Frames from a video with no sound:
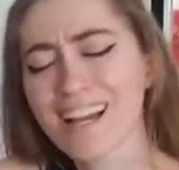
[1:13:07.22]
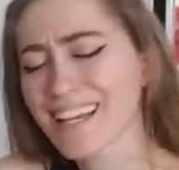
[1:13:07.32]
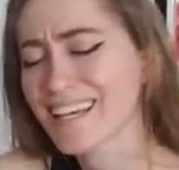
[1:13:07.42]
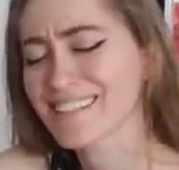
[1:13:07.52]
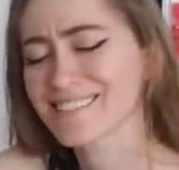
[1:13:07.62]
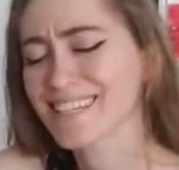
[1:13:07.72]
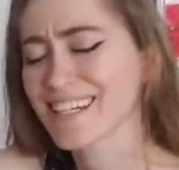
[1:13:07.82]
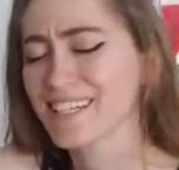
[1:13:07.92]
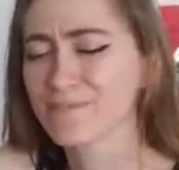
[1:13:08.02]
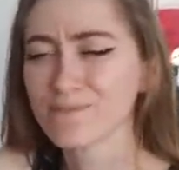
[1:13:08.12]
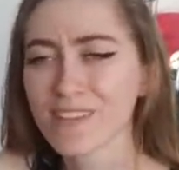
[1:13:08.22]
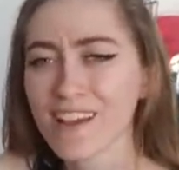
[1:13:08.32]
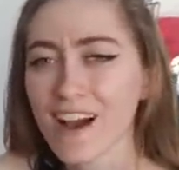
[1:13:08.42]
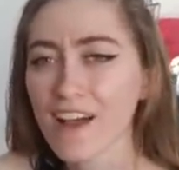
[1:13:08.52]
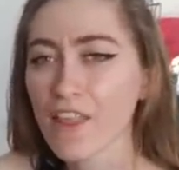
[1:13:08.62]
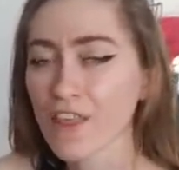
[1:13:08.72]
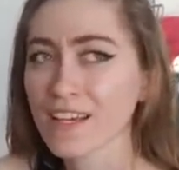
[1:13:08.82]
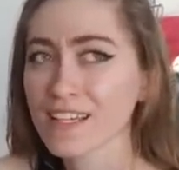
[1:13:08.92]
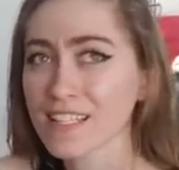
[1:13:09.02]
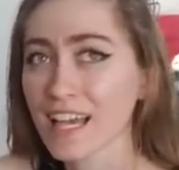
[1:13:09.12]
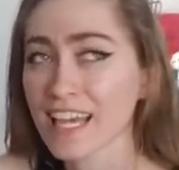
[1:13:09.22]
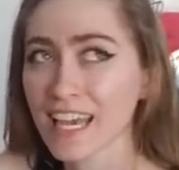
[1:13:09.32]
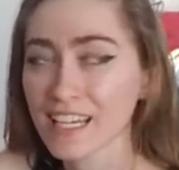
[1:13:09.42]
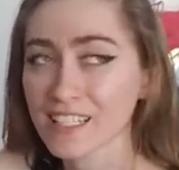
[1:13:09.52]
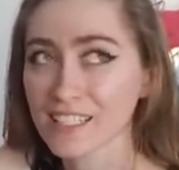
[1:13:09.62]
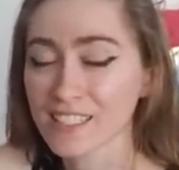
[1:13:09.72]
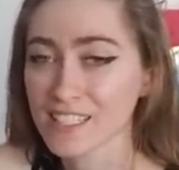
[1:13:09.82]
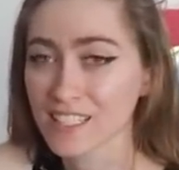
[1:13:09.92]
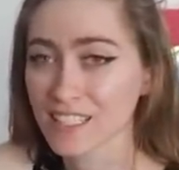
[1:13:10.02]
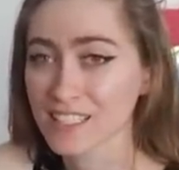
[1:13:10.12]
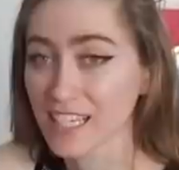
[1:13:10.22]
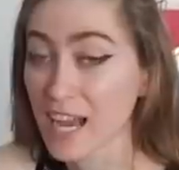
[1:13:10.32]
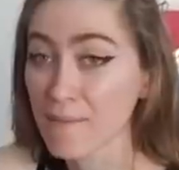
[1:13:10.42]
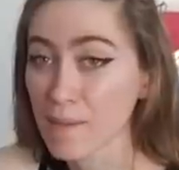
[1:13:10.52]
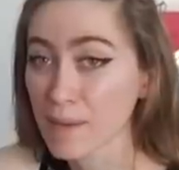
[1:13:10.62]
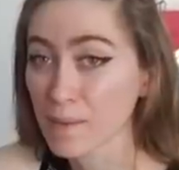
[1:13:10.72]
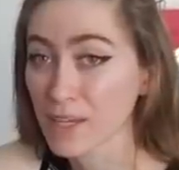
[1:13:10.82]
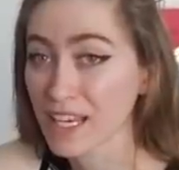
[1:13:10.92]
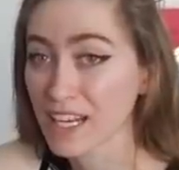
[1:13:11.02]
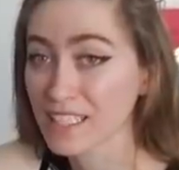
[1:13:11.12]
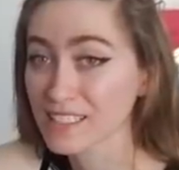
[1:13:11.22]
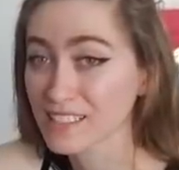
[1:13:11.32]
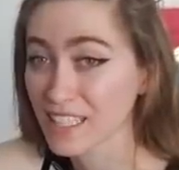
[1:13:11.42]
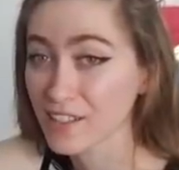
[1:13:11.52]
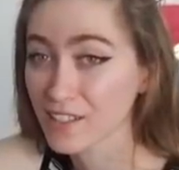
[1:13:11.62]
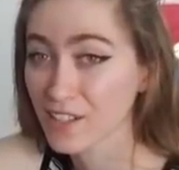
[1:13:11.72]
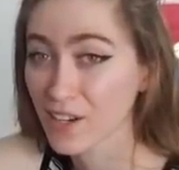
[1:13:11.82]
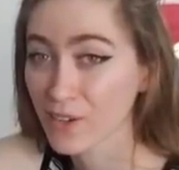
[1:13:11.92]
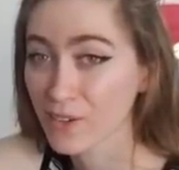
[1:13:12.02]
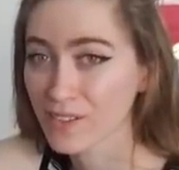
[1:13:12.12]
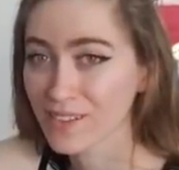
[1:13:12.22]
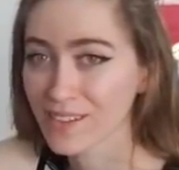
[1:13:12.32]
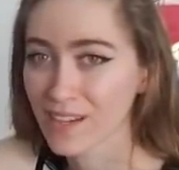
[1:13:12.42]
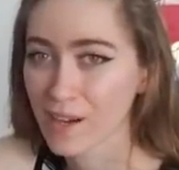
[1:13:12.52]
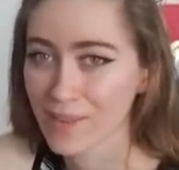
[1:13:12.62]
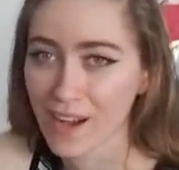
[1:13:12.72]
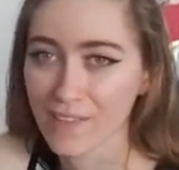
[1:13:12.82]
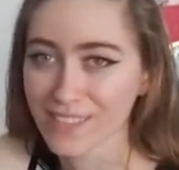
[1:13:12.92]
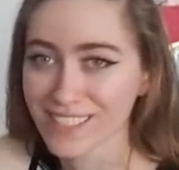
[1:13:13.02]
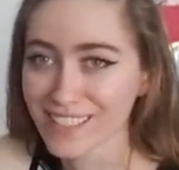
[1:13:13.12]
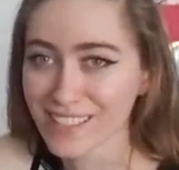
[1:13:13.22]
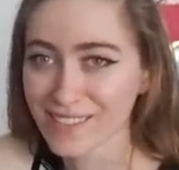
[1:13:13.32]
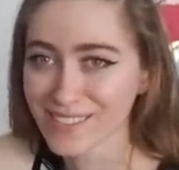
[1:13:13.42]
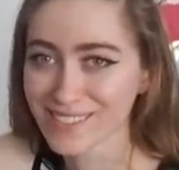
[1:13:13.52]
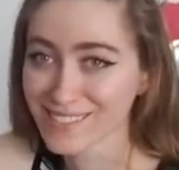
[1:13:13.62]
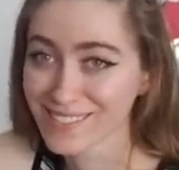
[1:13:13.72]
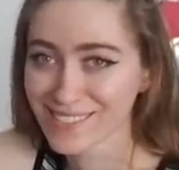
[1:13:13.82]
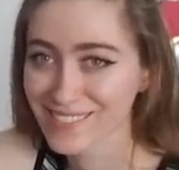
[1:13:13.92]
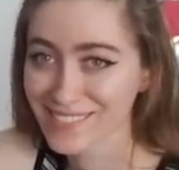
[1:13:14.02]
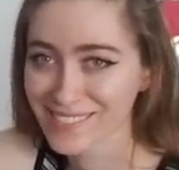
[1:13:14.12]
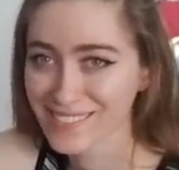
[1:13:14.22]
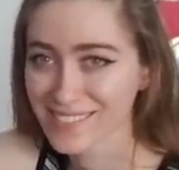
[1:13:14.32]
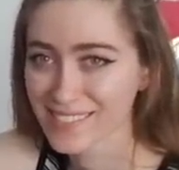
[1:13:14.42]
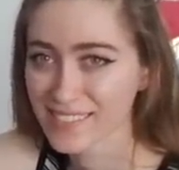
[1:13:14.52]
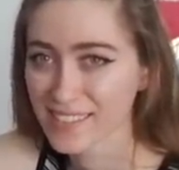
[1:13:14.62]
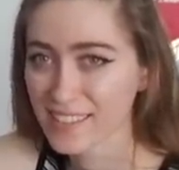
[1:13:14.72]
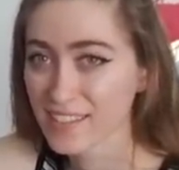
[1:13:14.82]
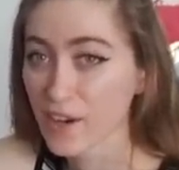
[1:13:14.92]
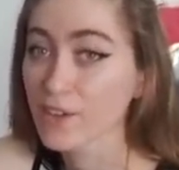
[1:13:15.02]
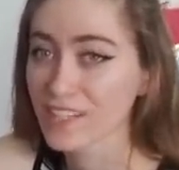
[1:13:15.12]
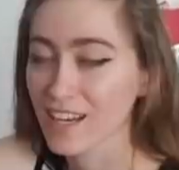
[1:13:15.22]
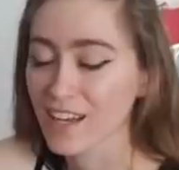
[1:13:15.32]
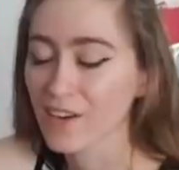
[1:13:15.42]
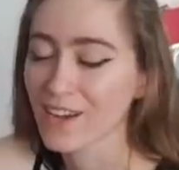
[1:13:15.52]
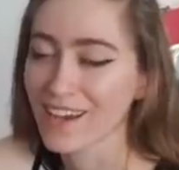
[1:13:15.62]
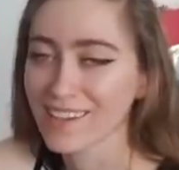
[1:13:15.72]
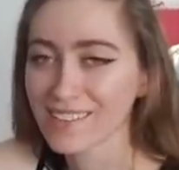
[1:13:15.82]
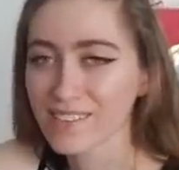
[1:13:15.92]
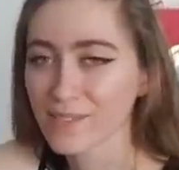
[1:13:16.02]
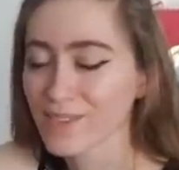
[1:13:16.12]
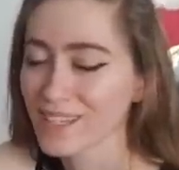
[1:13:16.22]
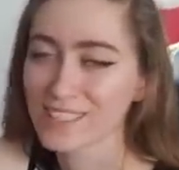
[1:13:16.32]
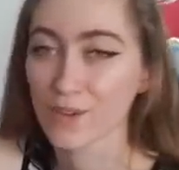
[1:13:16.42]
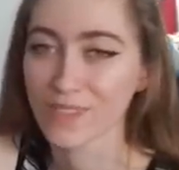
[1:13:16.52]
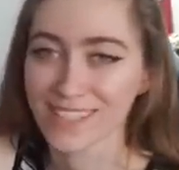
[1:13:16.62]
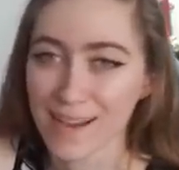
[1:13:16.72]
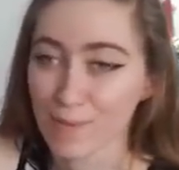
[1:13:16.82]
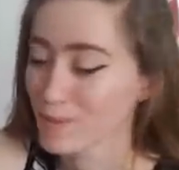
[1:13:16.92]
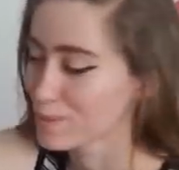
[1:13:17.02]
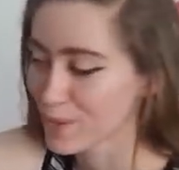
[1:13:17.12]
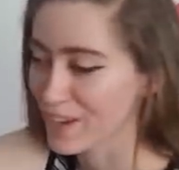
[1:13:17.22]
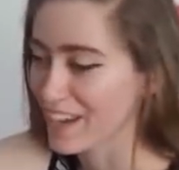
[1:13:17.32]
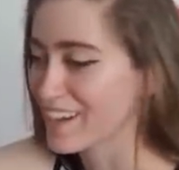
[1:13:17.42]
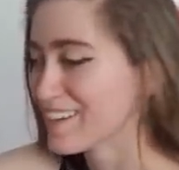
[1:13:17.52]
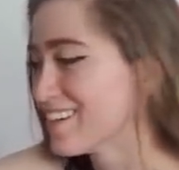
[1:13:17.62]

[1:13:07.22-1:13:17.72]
I can't, yeah. The thing is, I can't consistently sing. I might be able to hit a singular note. I mean, obviously, I was only today. Okay. Well, I still don't want the compliment, but okay.